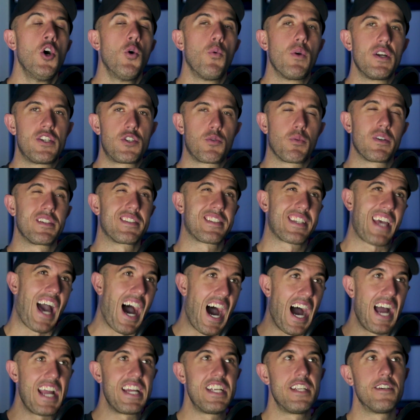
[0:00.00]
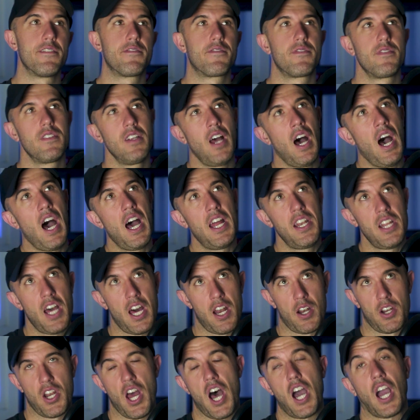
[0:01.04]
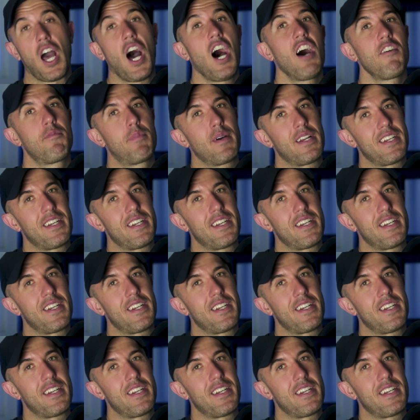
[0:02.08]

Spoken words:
which was kind of, not a knockoff,